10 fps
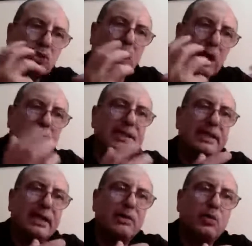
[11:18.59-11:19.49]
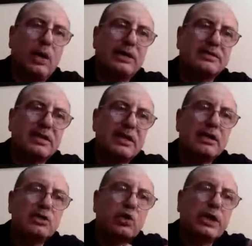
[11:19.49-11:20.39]
idea was
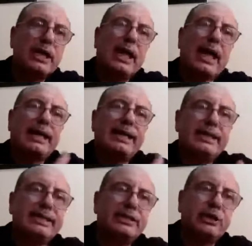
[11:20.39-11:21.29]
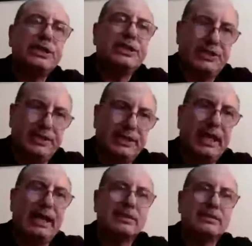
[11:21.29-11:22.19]
to kill any unity
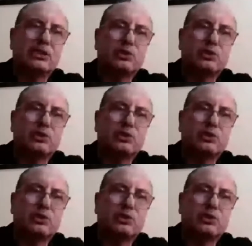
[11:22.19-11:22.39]
and